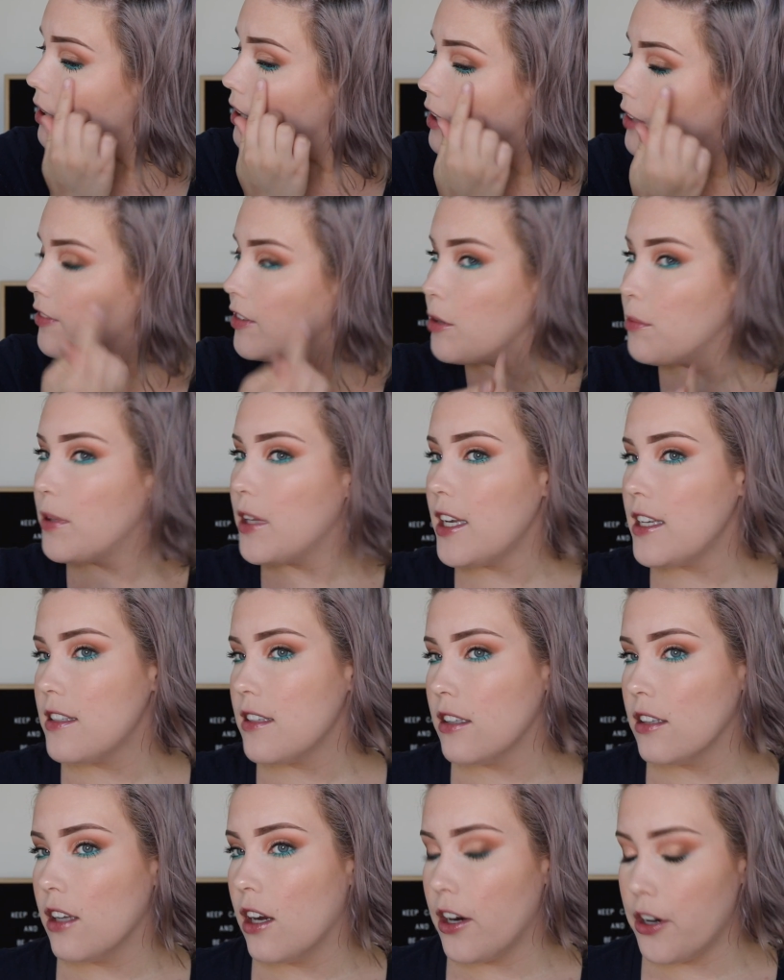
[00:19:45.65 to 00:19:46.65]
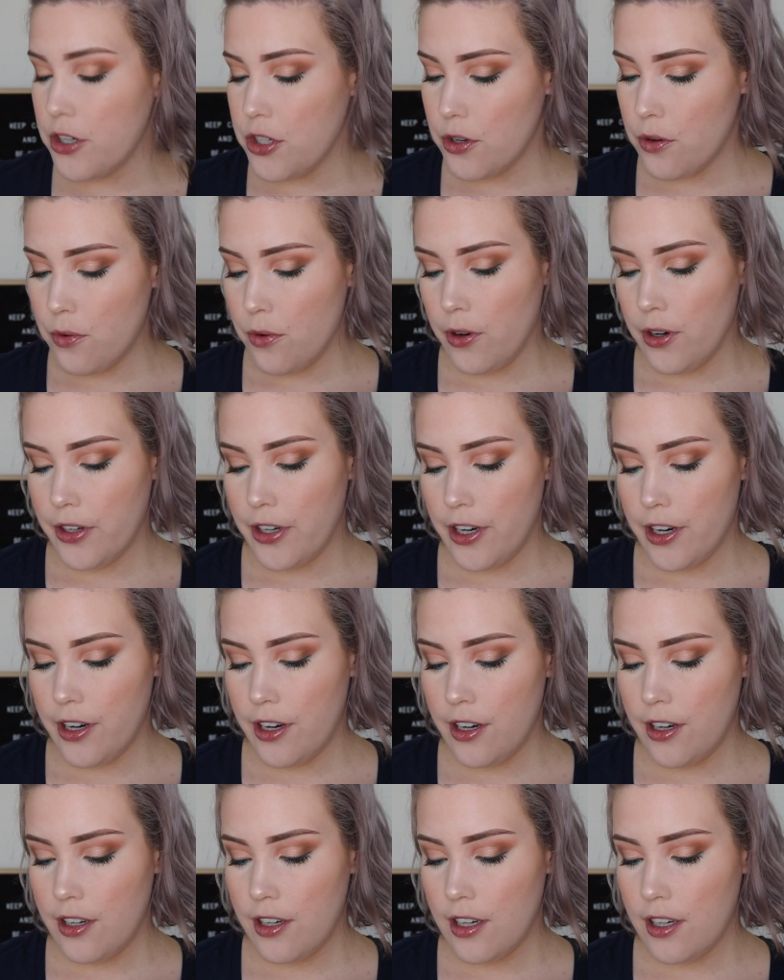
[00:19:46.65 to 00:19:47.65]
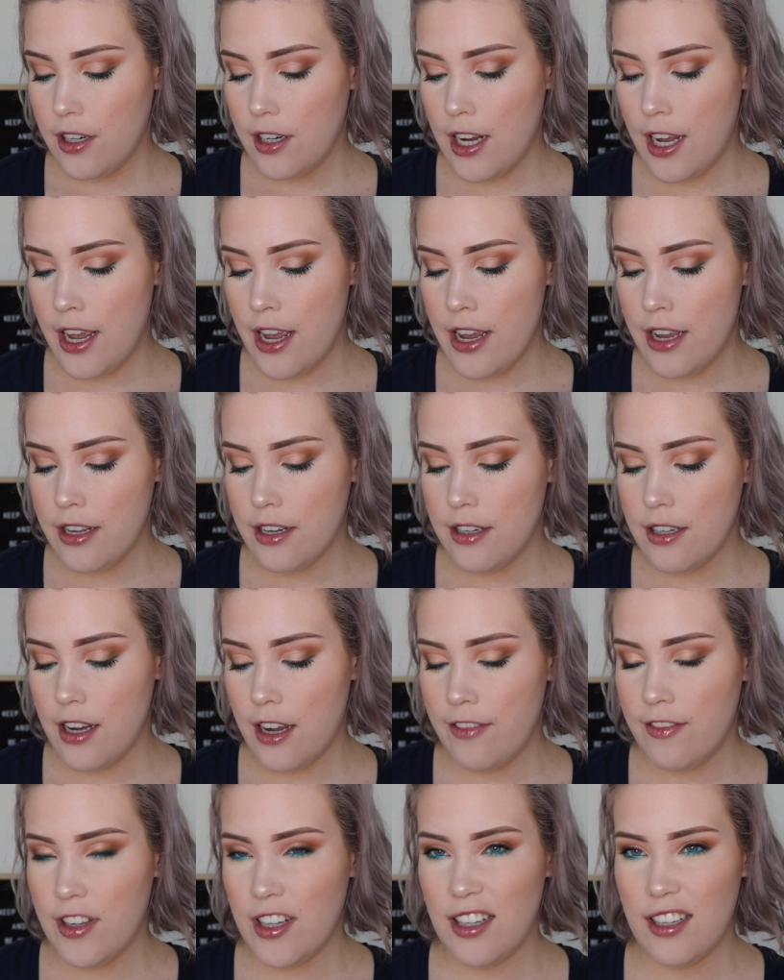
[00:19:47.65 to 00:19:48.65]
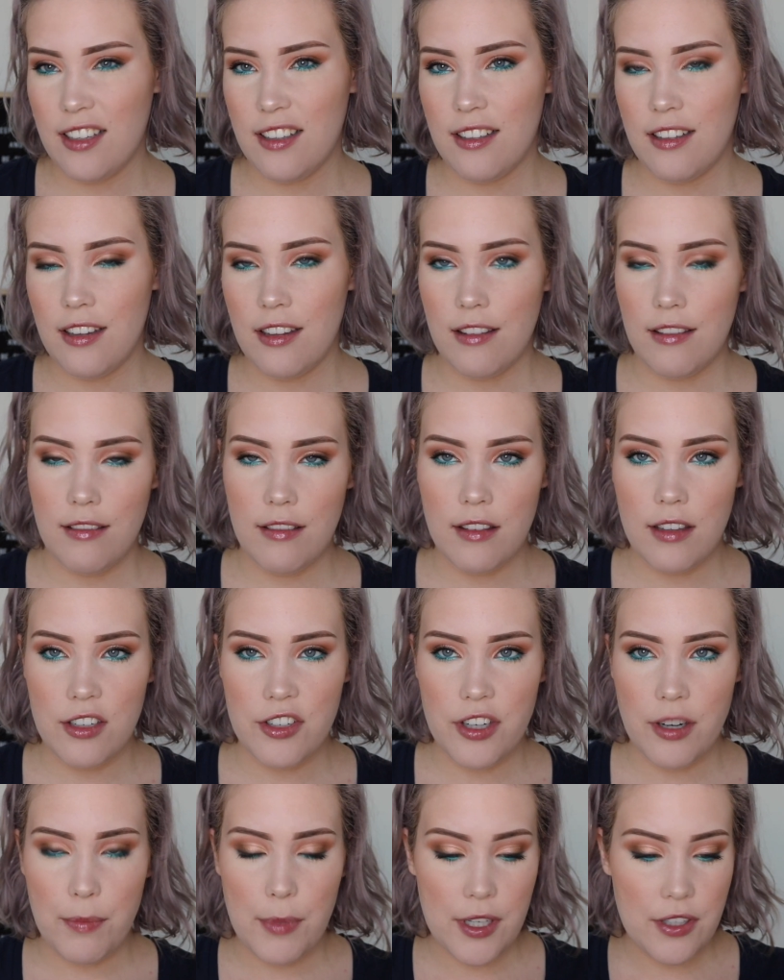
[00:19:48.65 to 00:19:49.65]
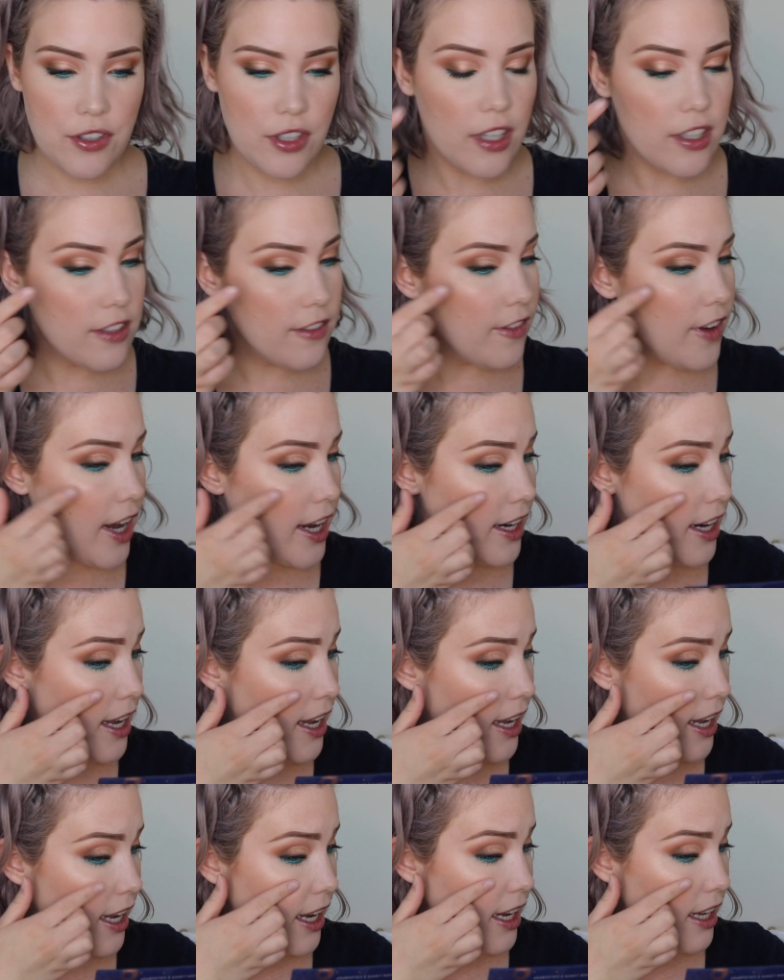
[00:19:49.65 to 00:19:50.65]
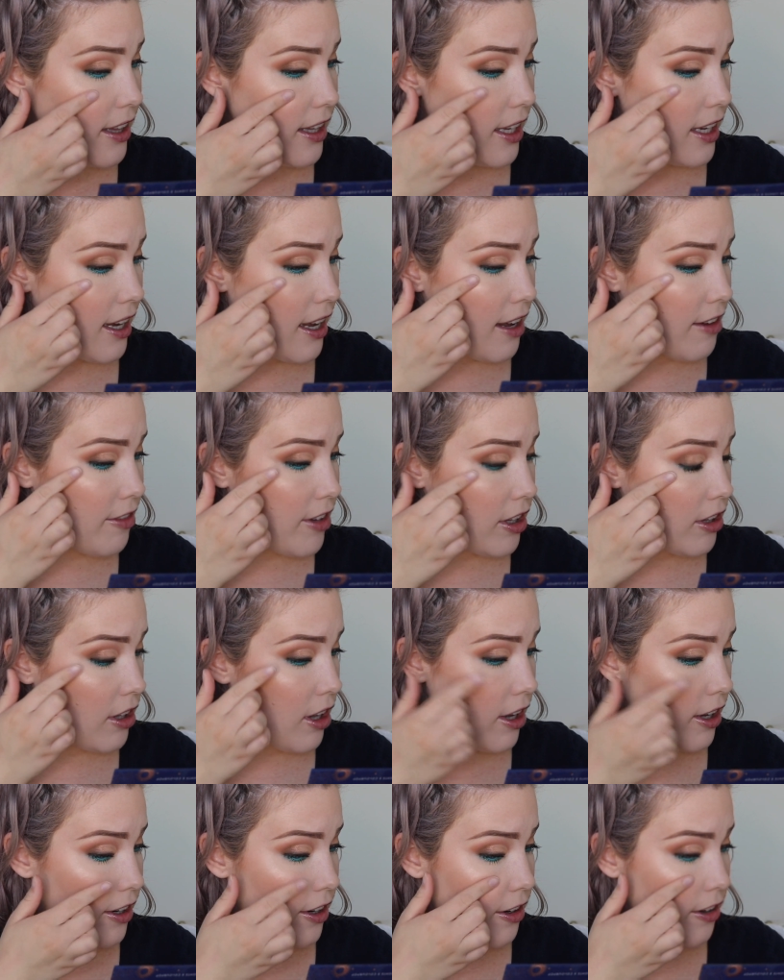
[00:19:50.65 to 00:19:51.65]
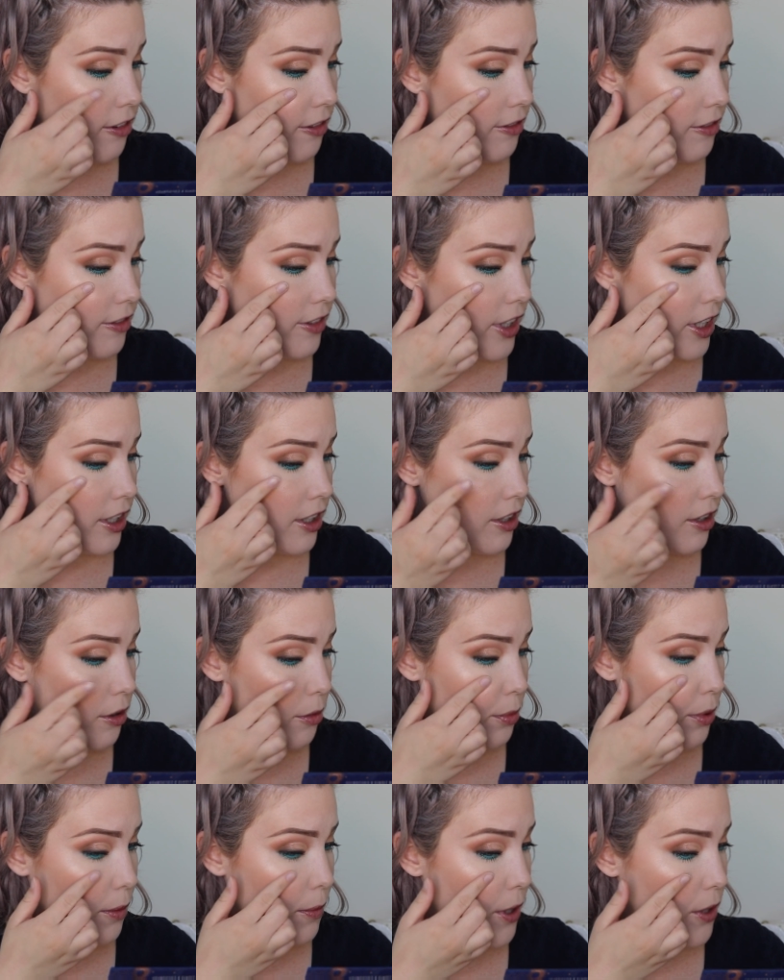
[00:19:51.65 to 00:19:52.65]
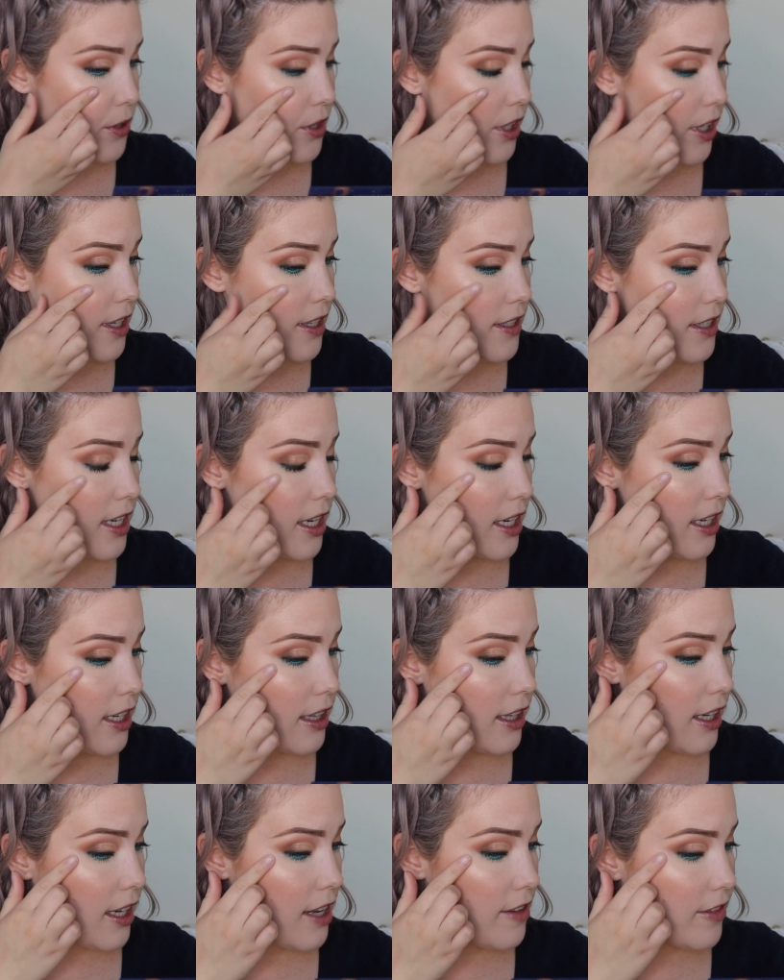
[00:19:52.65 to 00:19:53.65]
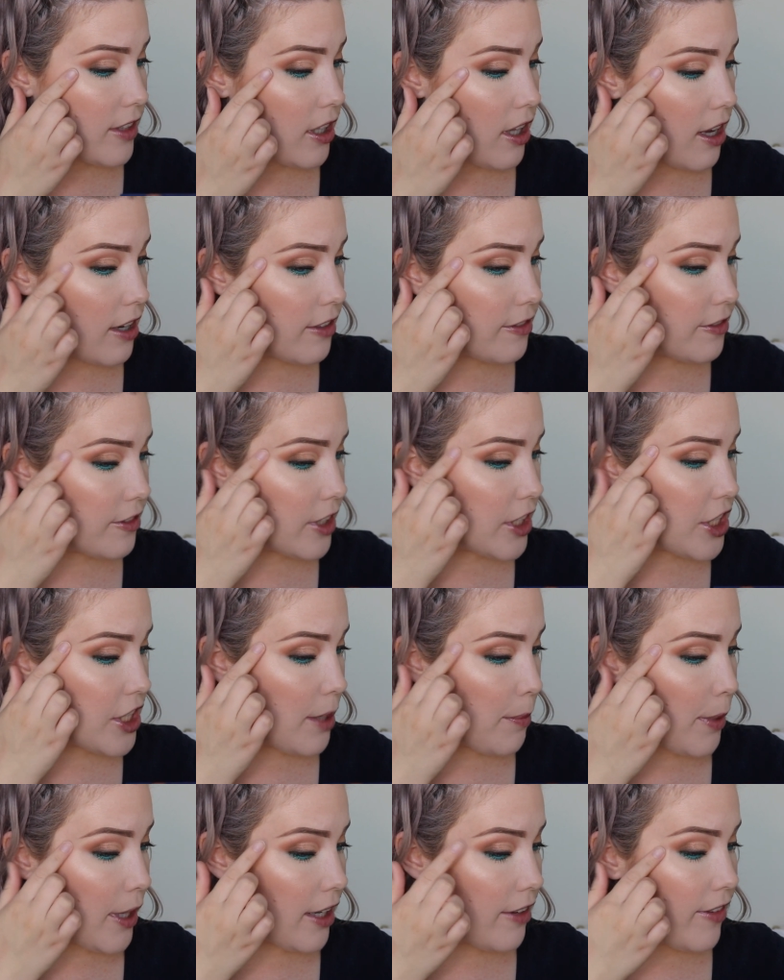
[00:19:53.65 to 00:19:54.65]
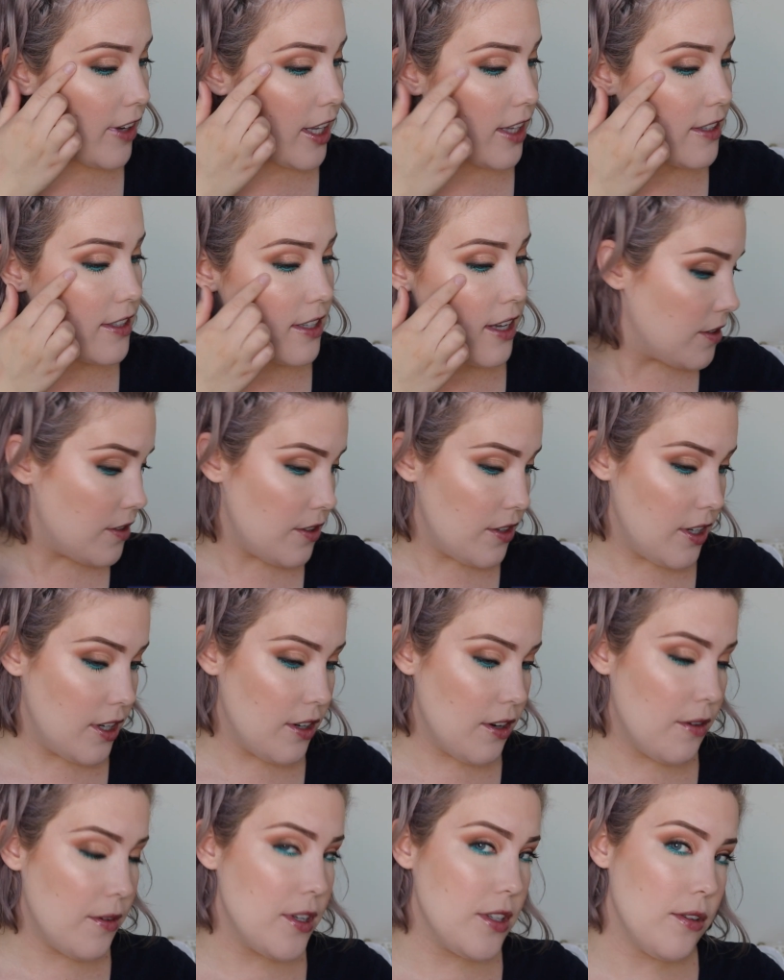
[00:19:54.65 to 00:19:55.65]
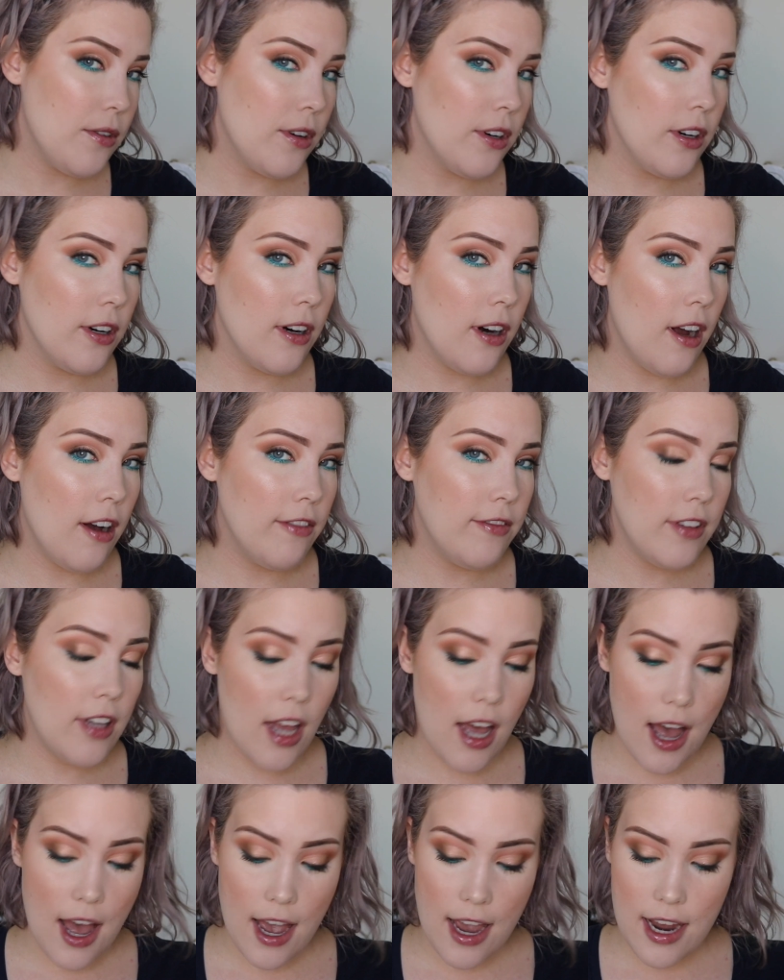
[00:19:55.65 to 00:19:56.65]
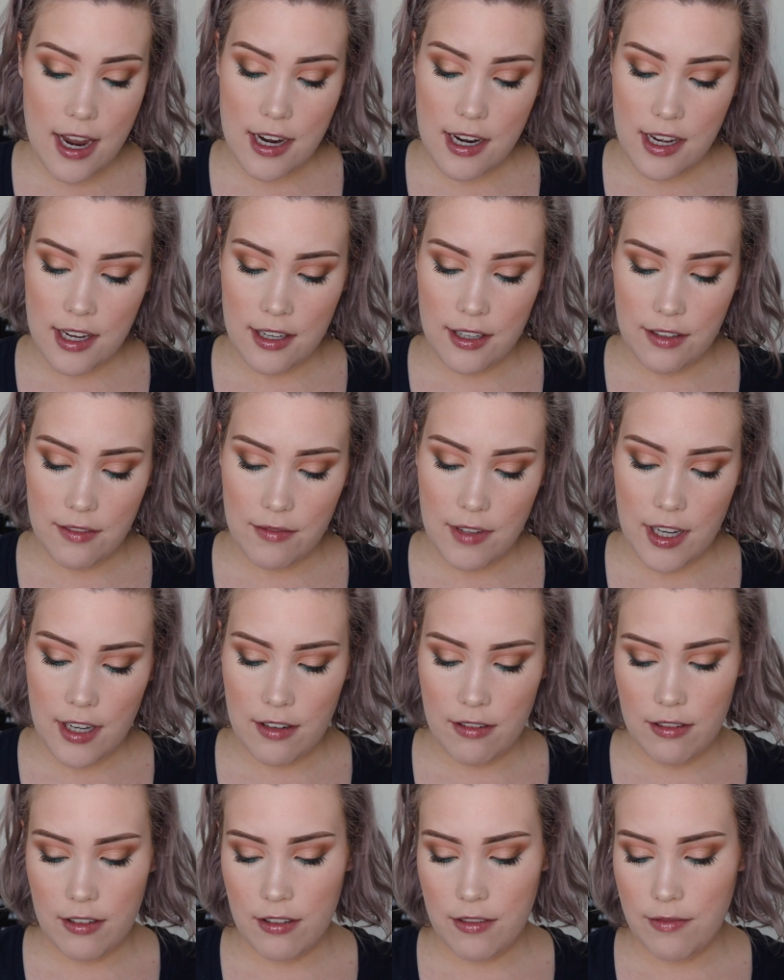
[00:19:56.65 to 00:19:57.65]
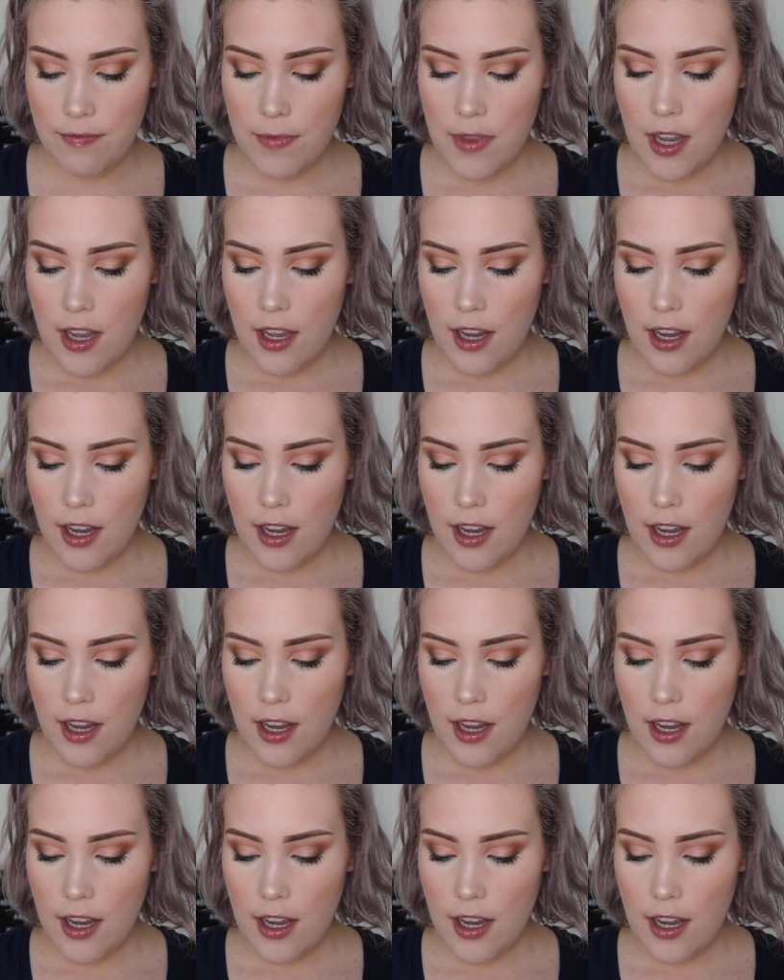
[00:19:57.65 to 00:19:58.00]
if you place a larger order, and I feel like the shipping's justified, and they have a lot of, you know, promotions, and they have a lot of free shipping events, so you can always order offline, and I don't know.